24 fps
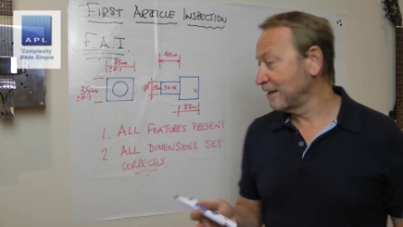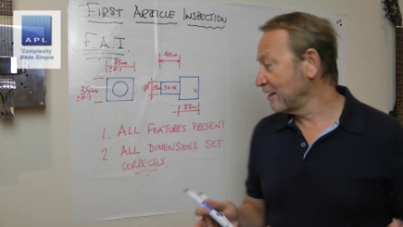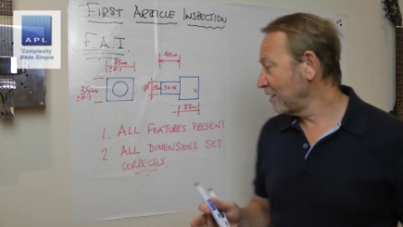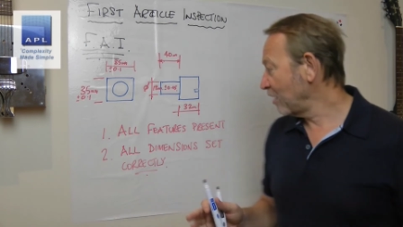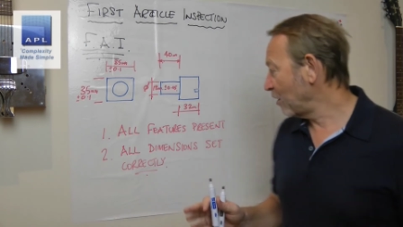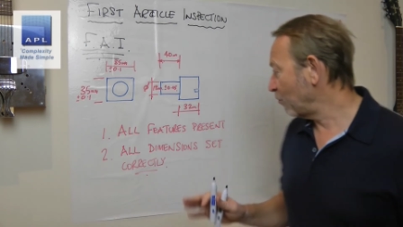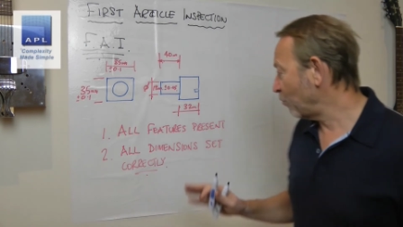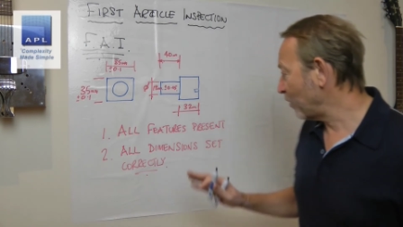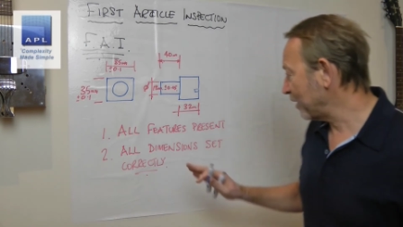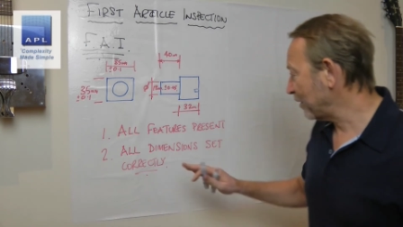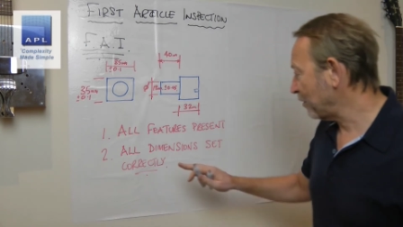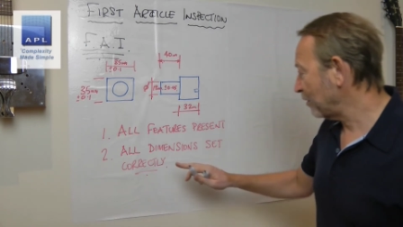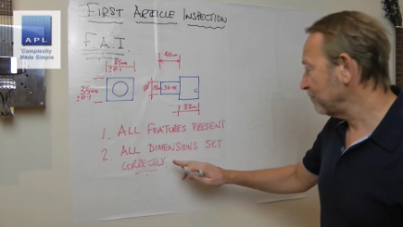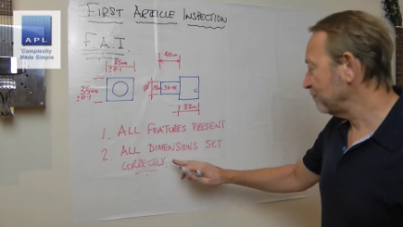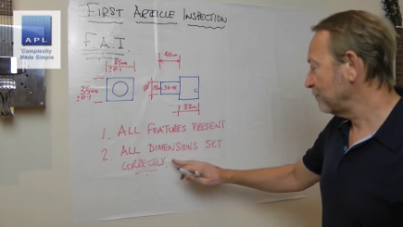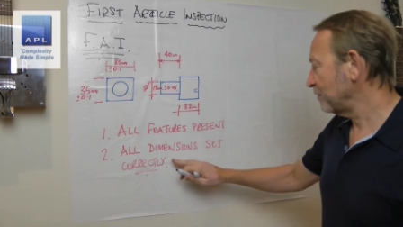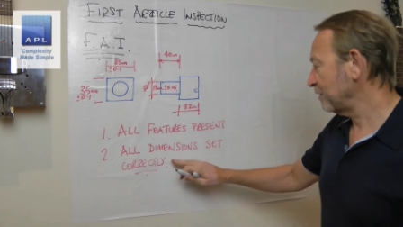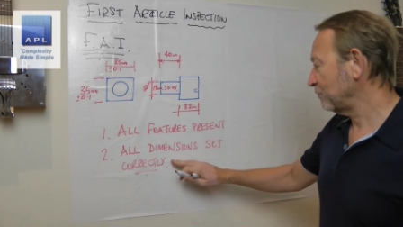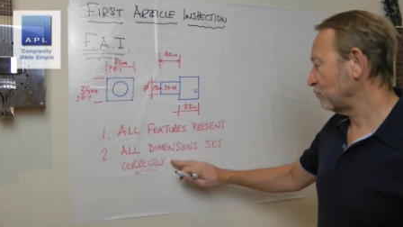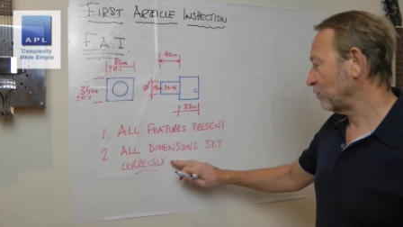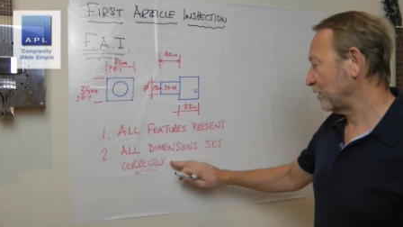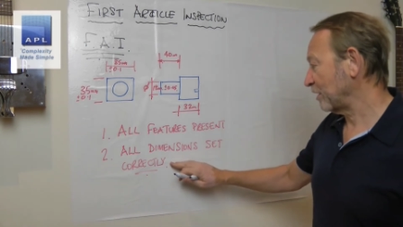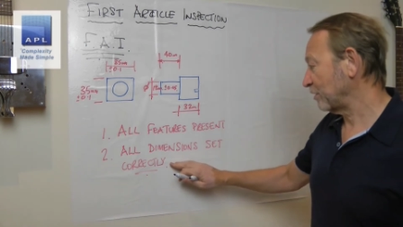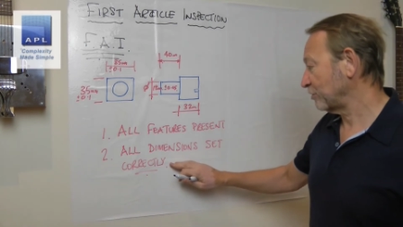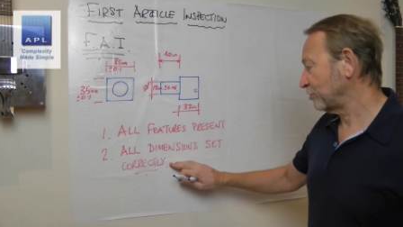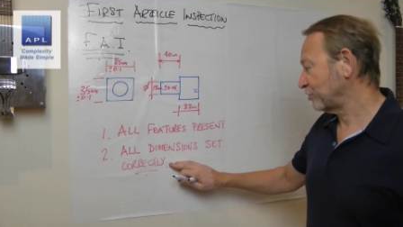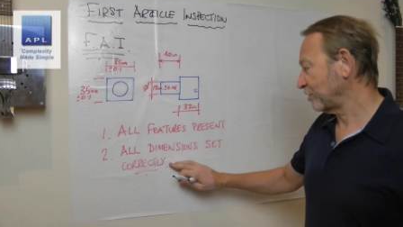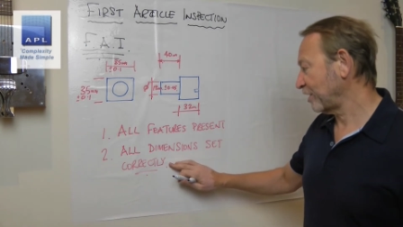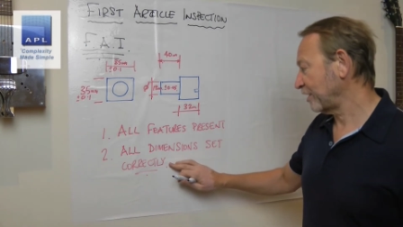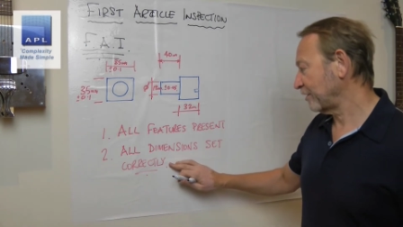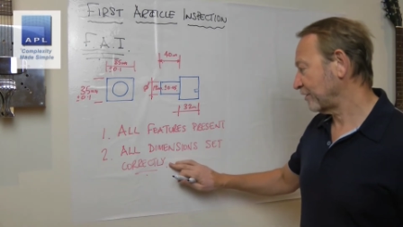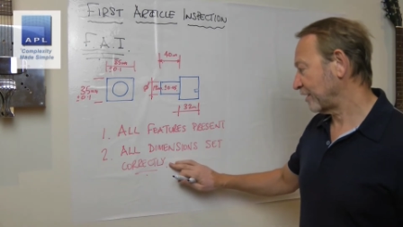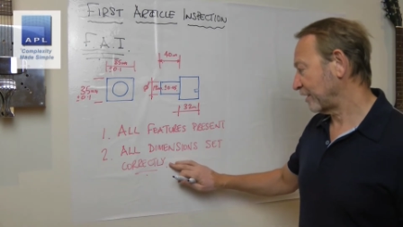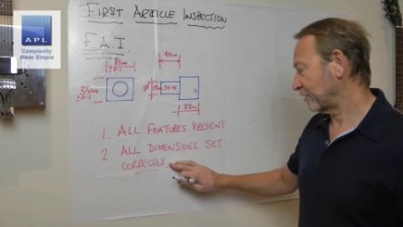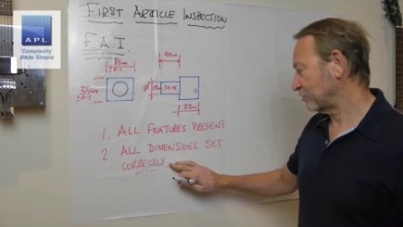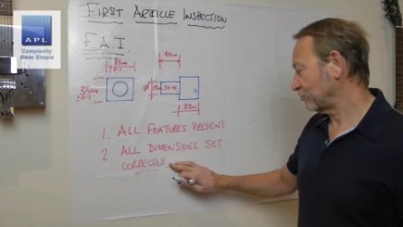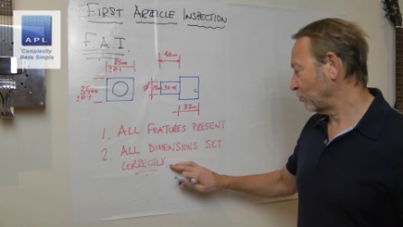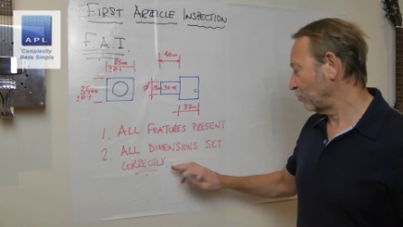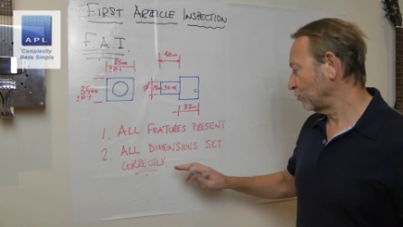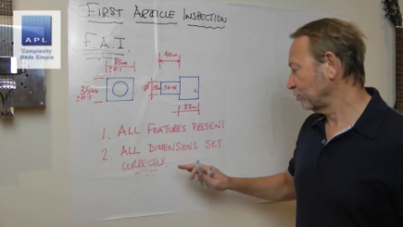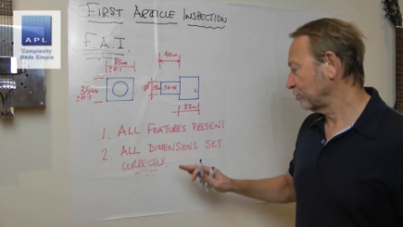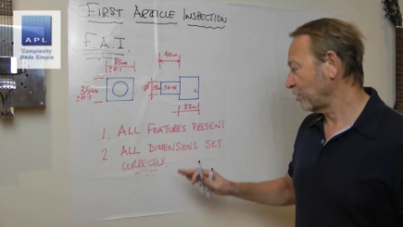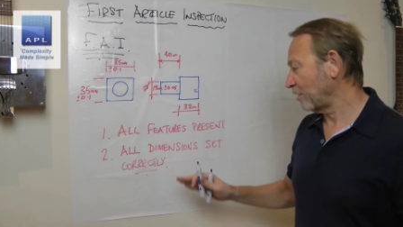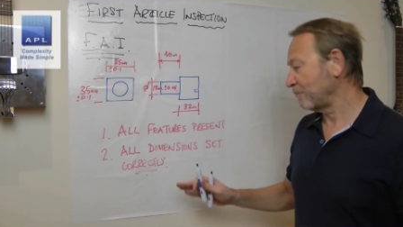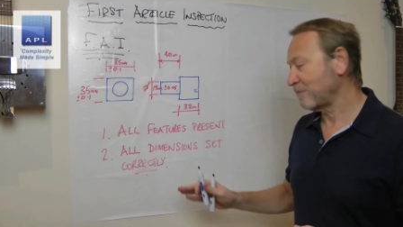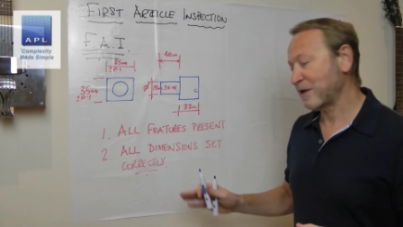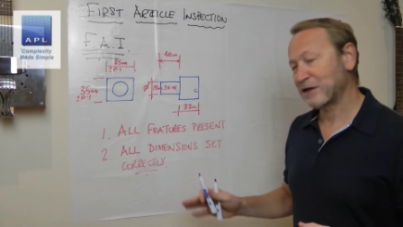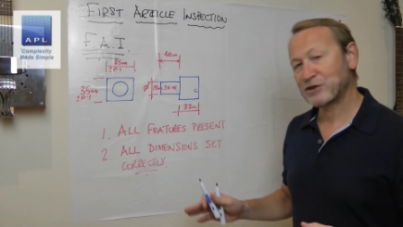And when I make when I say that all
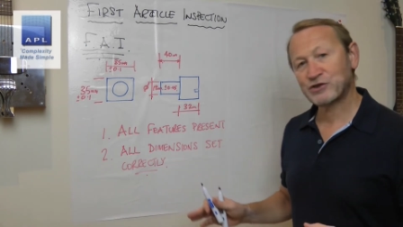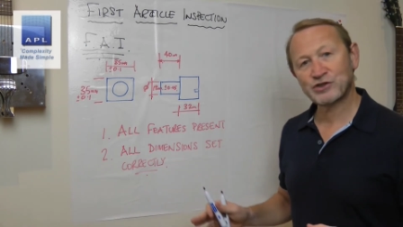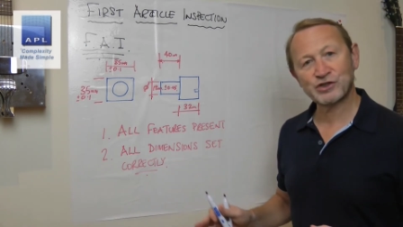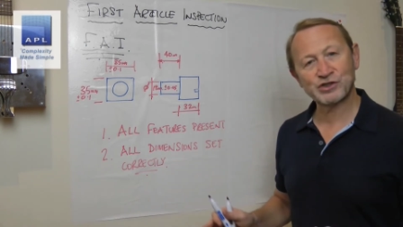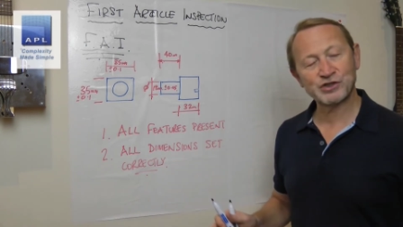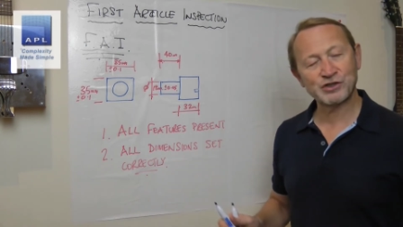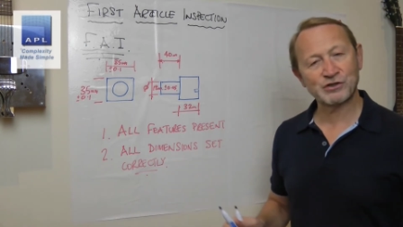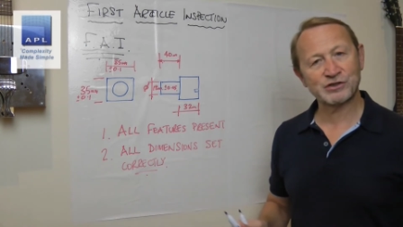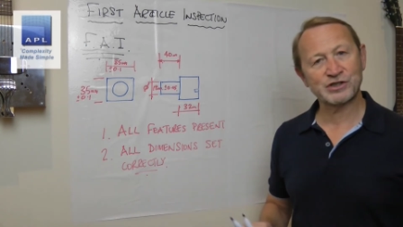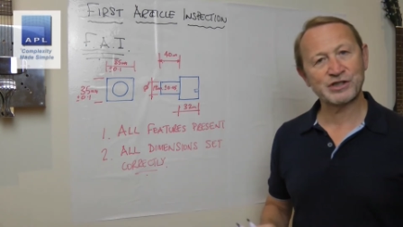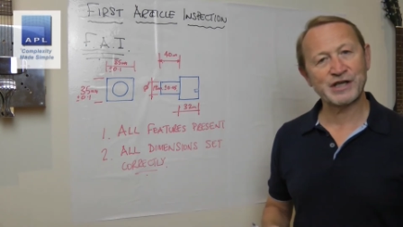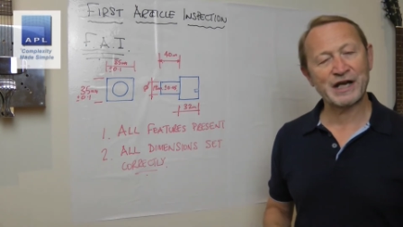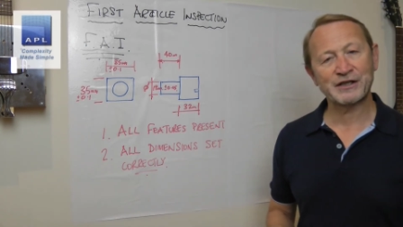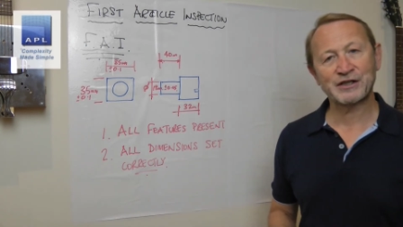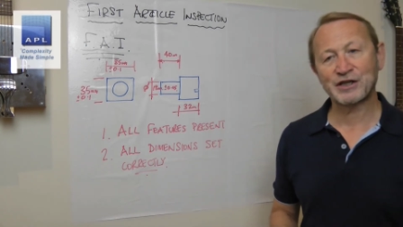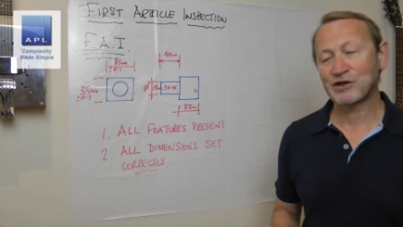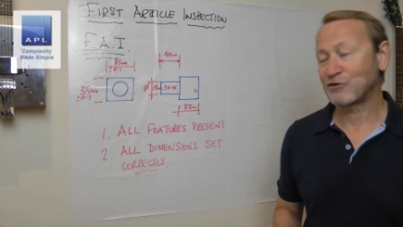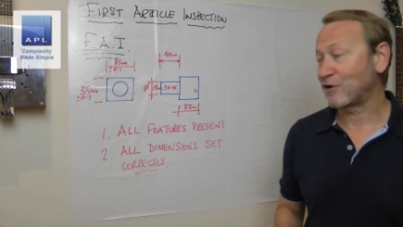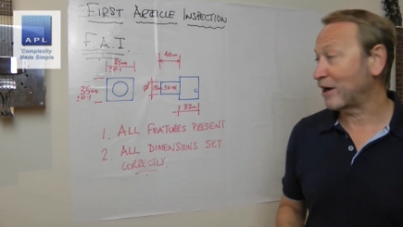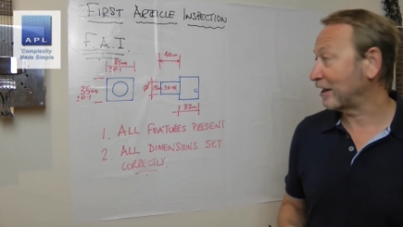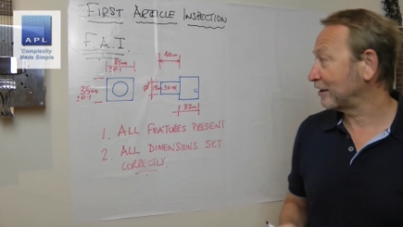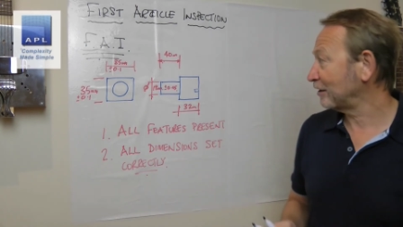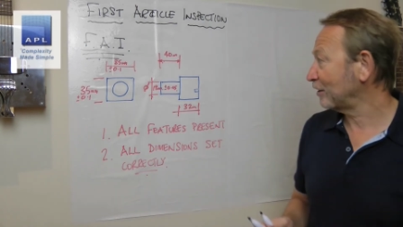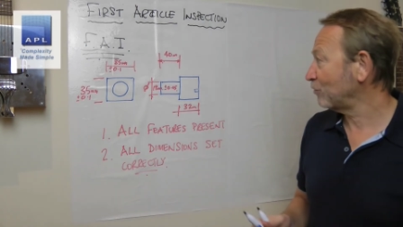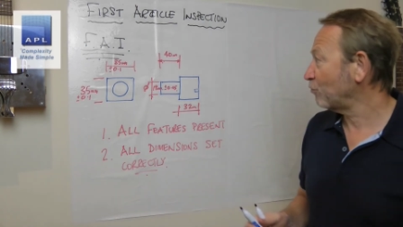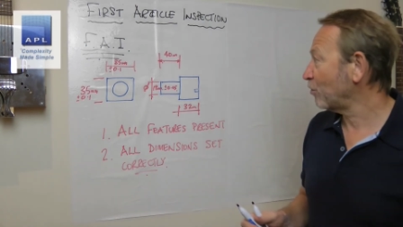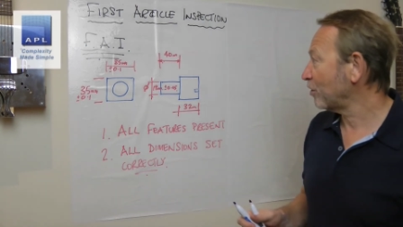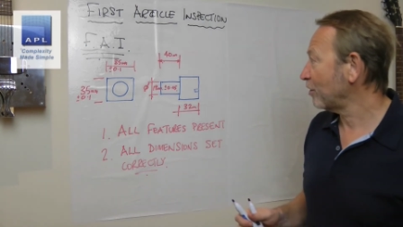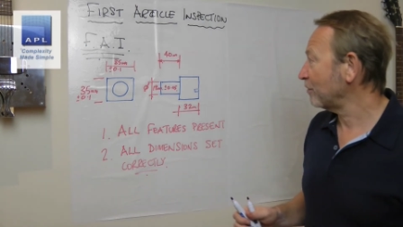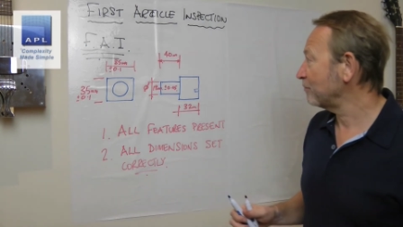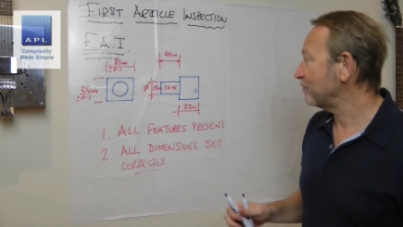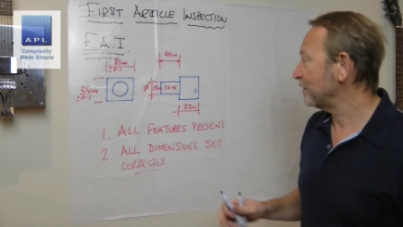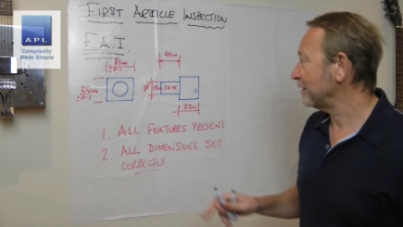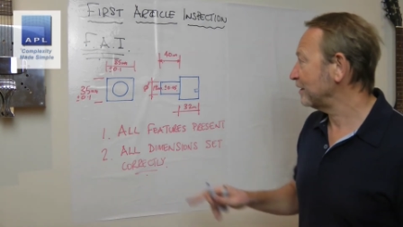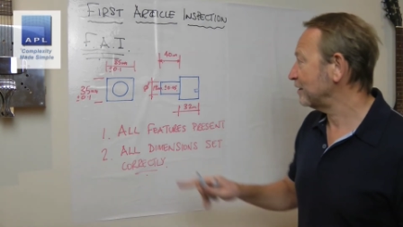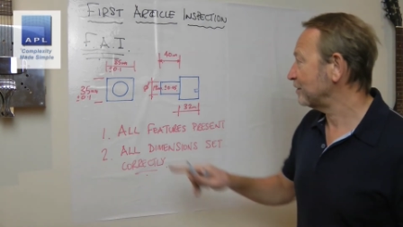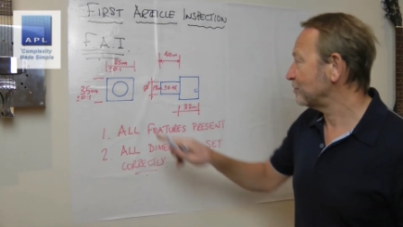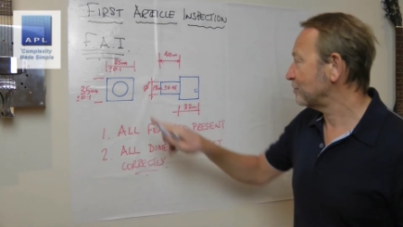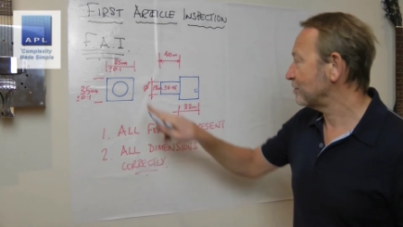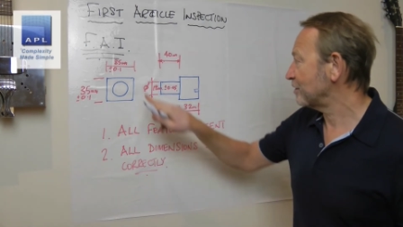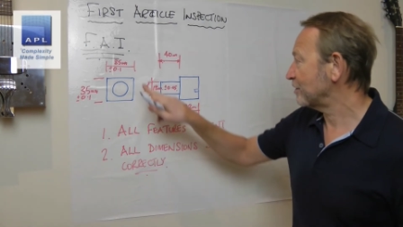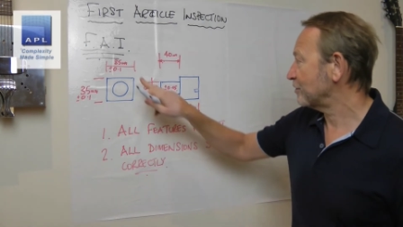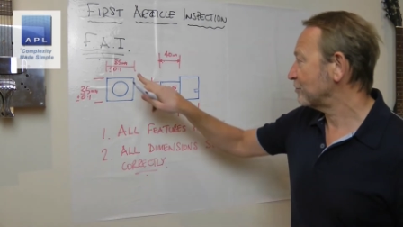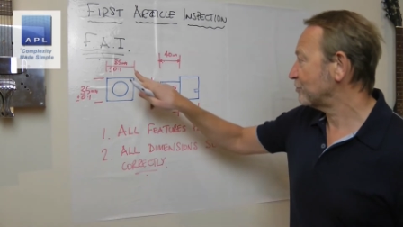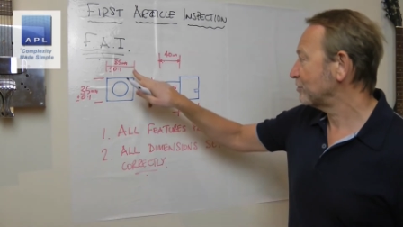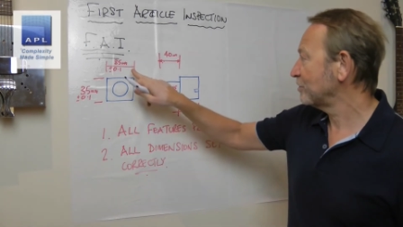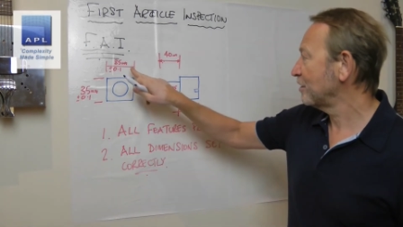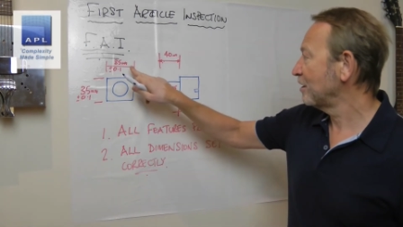dimensions are set correctly, what I mean is
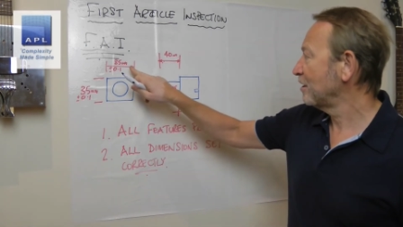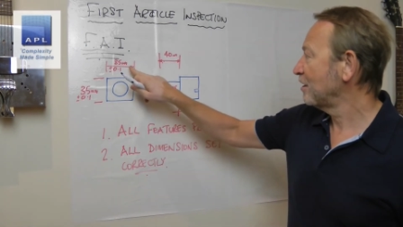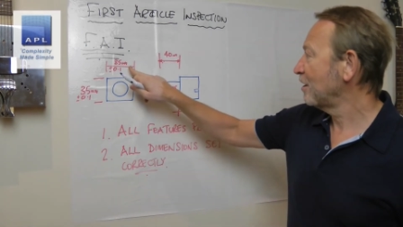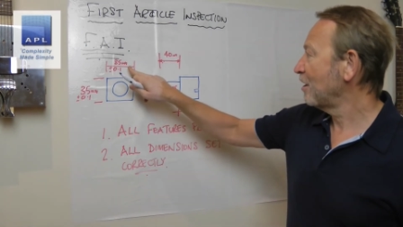this.